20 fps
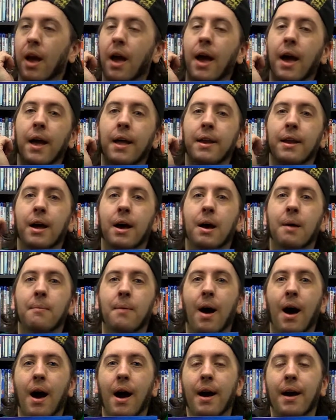And
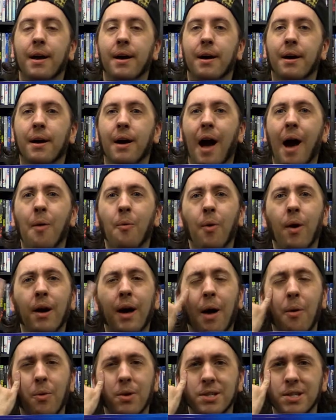I
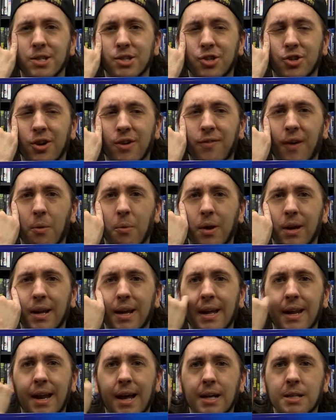wasn't sure if I wanted to
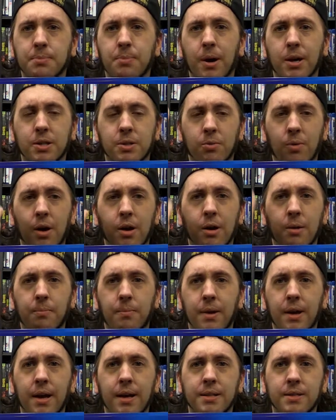get an Xbox One or
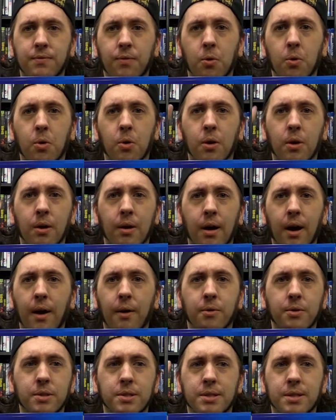
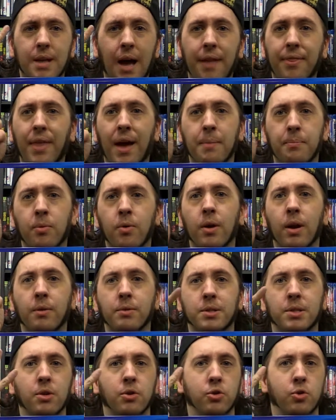PS4. At that point, I
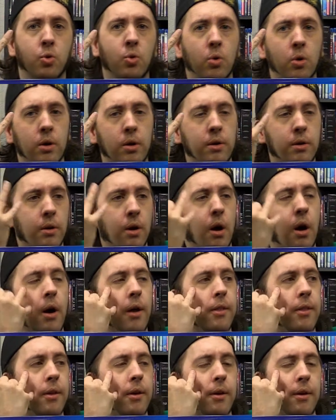was still torn
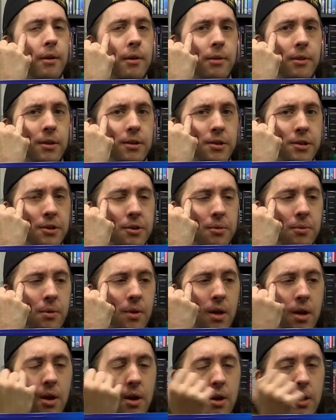on the two.
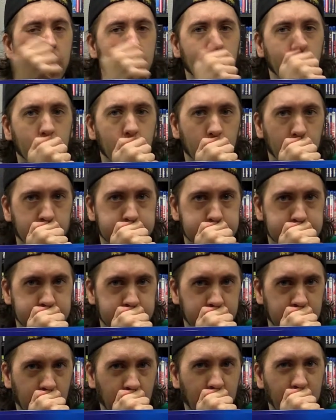
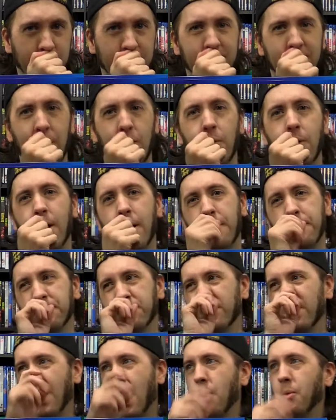So
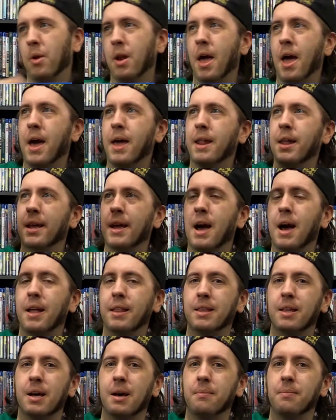I went ahead and
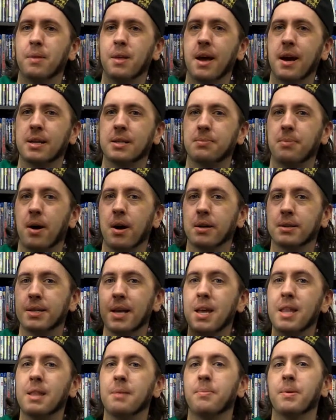got the Xbox
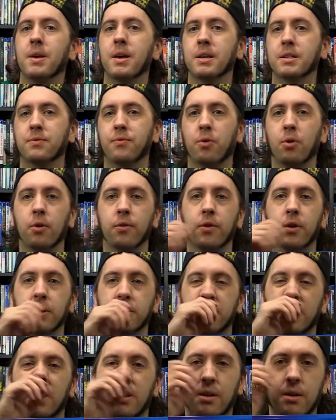and the PS4
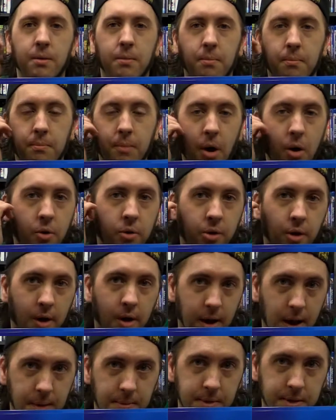version both
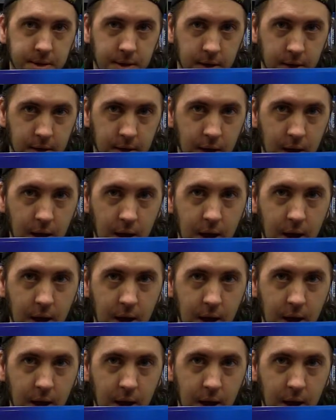on Amazon.